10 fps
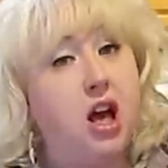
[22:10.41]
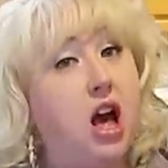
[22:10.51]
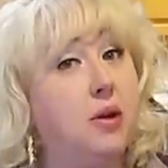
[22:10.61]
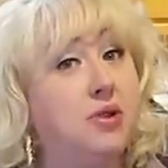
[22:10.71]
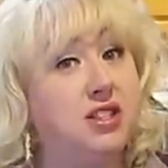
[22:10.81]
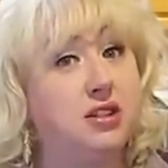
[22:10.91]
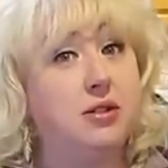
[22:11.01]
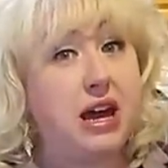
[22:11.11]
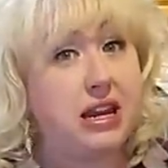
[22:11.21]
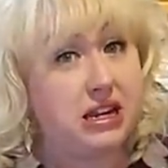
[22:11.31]
I was
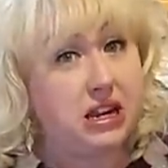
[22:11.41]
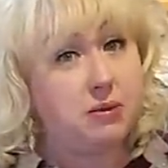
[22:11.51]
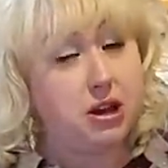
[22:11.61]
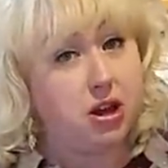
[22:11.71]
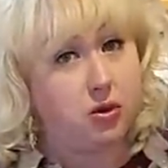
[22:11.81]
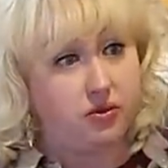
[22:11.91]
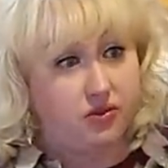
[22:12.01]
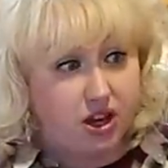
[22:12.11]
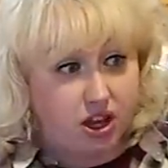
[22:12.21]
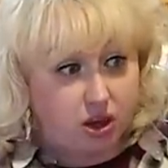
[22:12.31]
still editing my
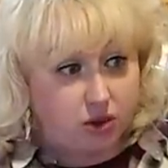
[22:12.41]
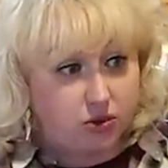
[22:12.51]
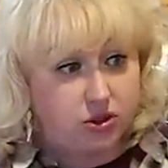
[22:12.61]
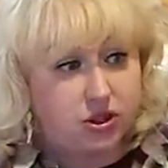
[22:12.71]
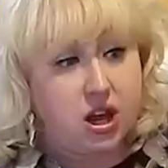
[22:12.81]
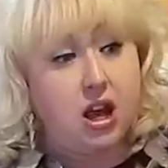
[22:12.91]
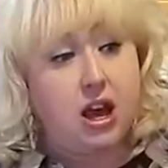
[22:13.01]
own videos.